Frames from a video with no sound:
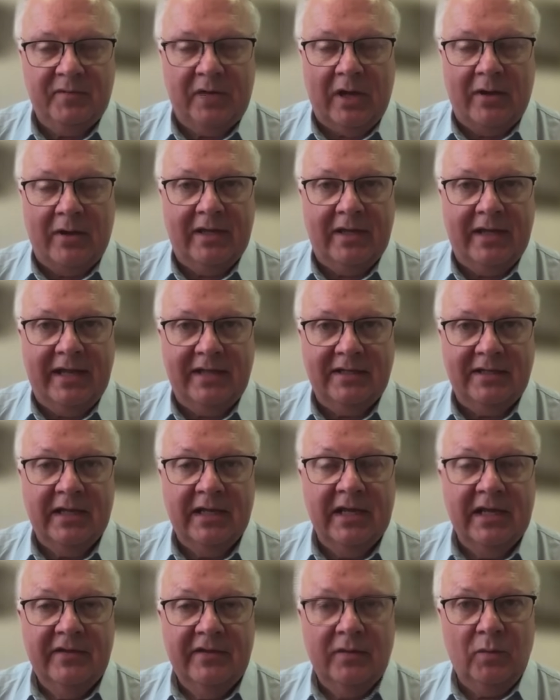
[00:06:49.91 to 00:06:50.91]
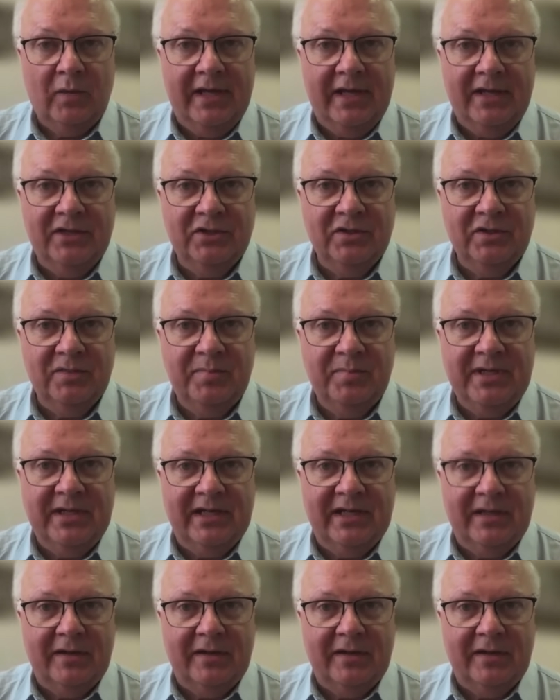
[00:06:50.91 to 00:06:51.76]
going ahead the way it should be.